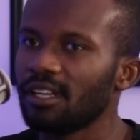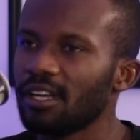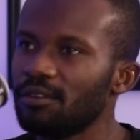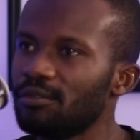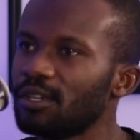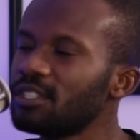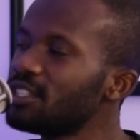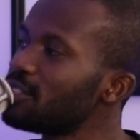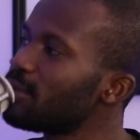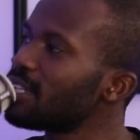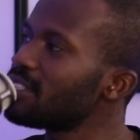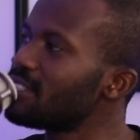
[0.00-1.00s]

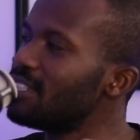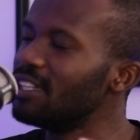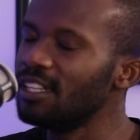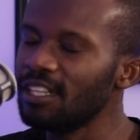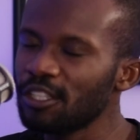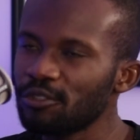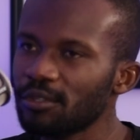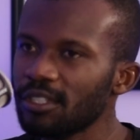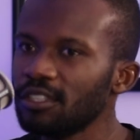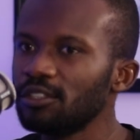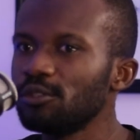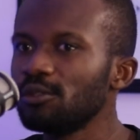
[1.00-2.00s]
Advantage Plus
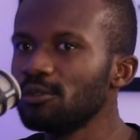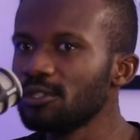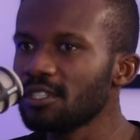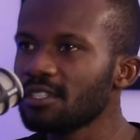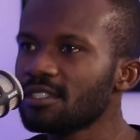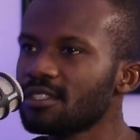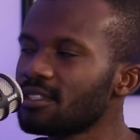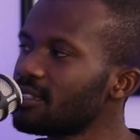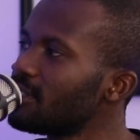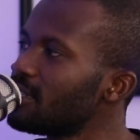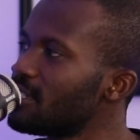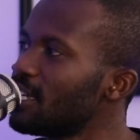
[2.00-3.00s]
literally uses
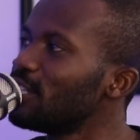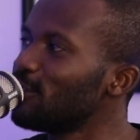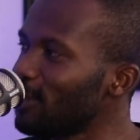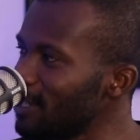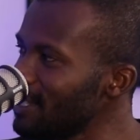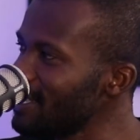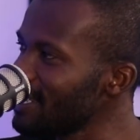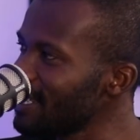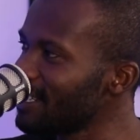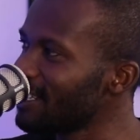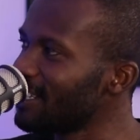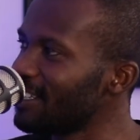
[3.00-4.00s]
the
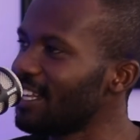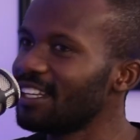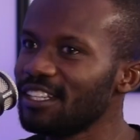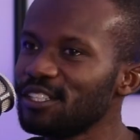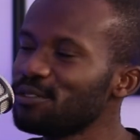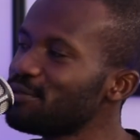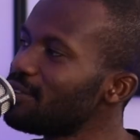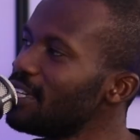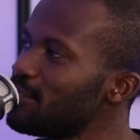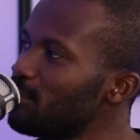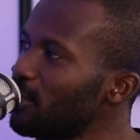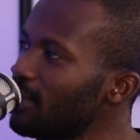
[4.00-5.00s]
technology that is
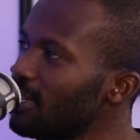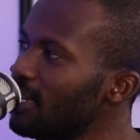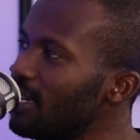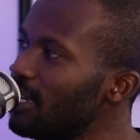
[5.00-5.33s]
Facebook